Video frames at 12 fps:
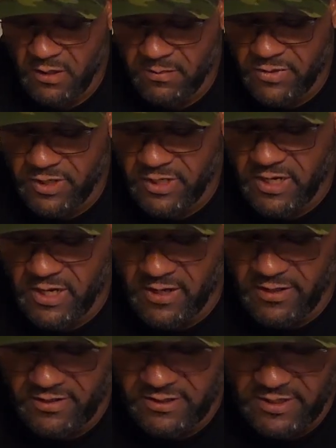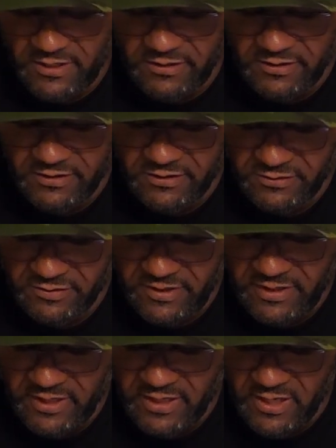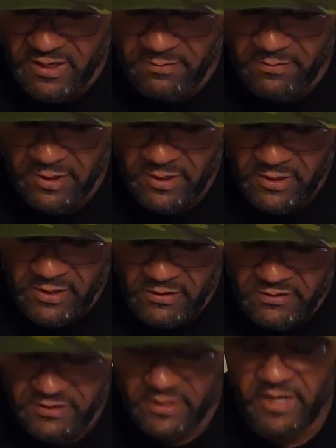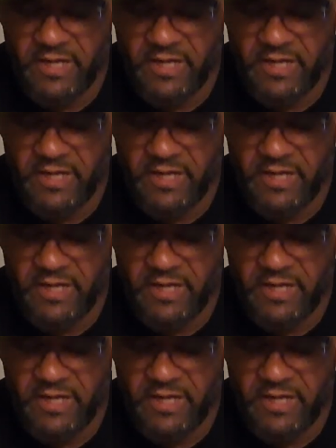But they're sweet and they come. So